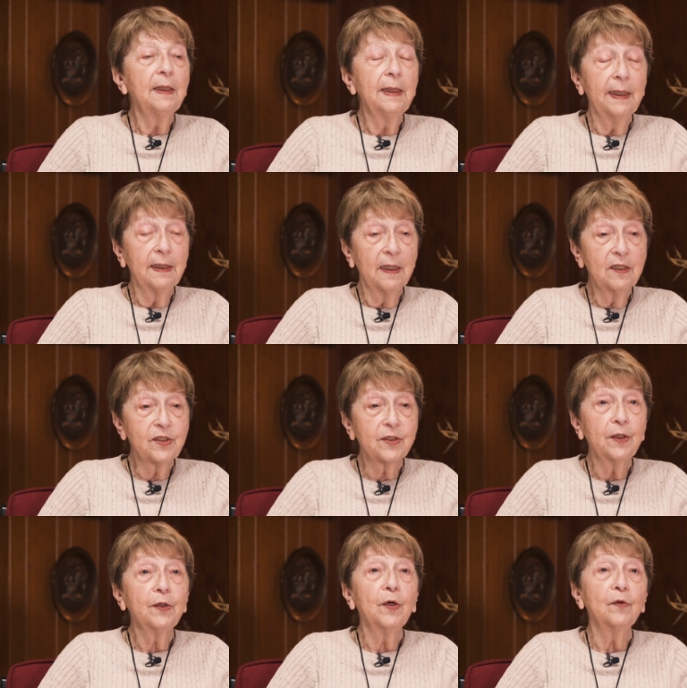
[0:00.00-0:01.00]
let
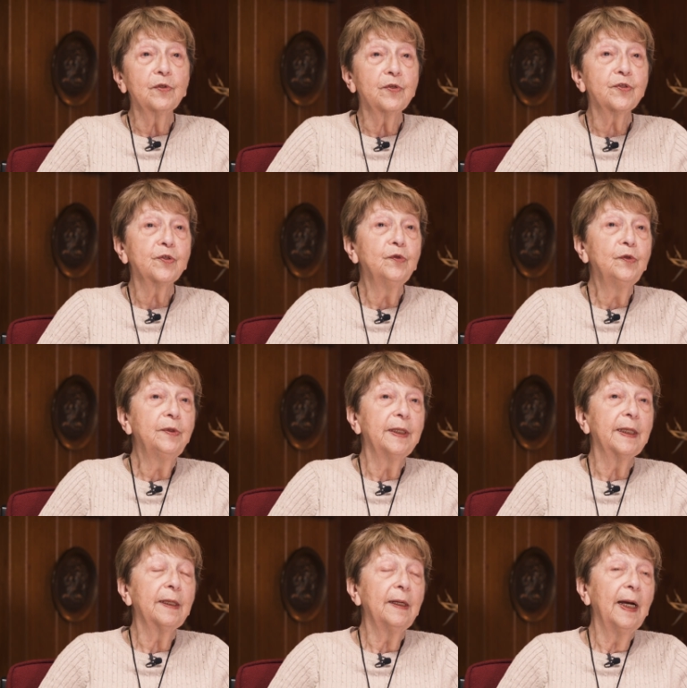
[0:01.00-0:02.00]
us go to school
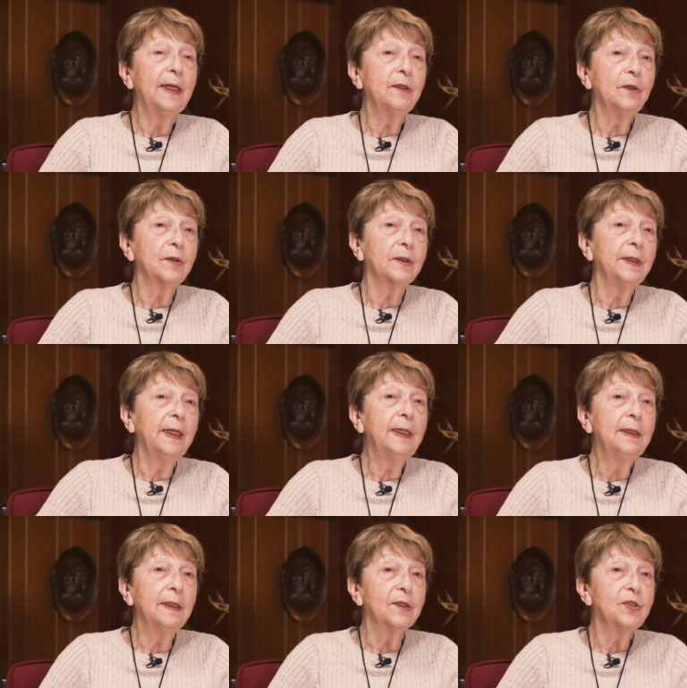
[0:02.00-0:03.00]
there and learn
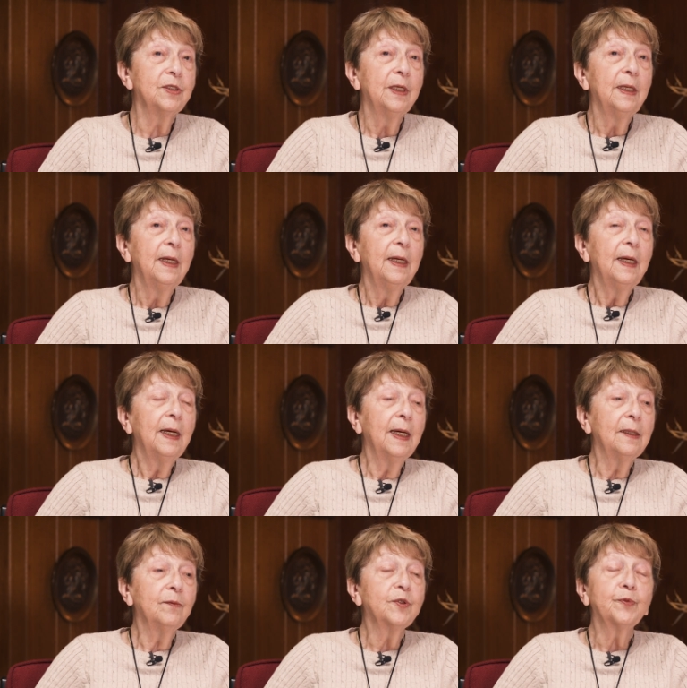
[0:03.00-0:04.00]
English,
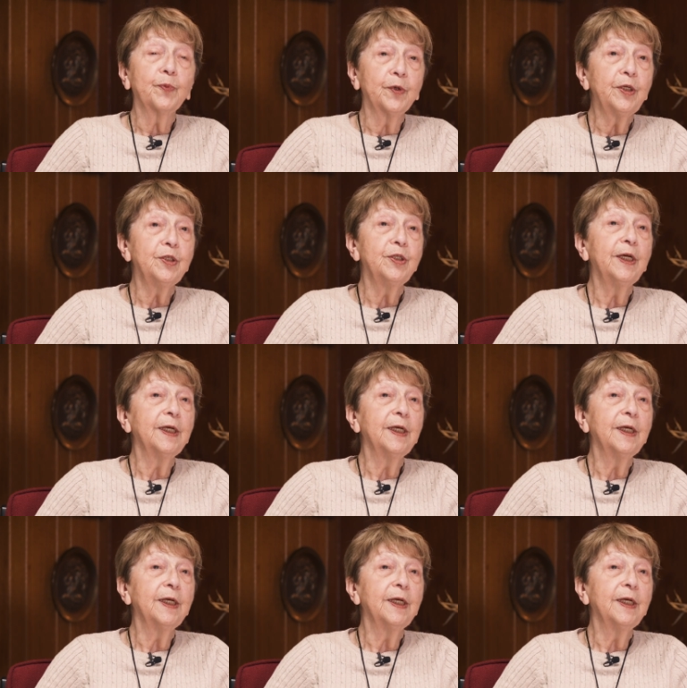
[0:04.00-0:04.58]
and it was British